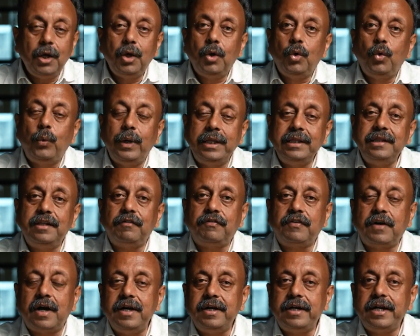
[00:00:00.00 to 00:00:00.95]
When the
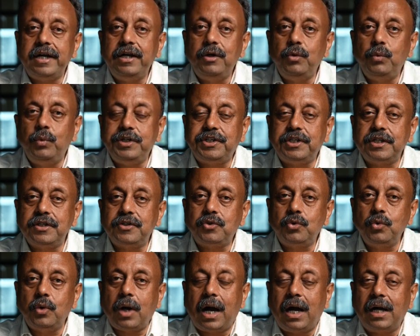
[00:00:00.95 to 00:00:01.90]
front end wishes
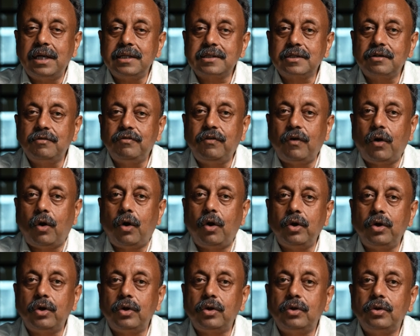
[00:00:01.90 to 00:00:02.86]
to ask
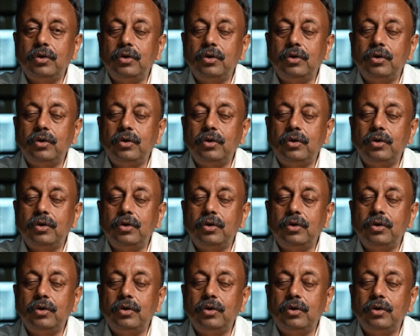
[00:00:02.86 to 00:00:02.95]
for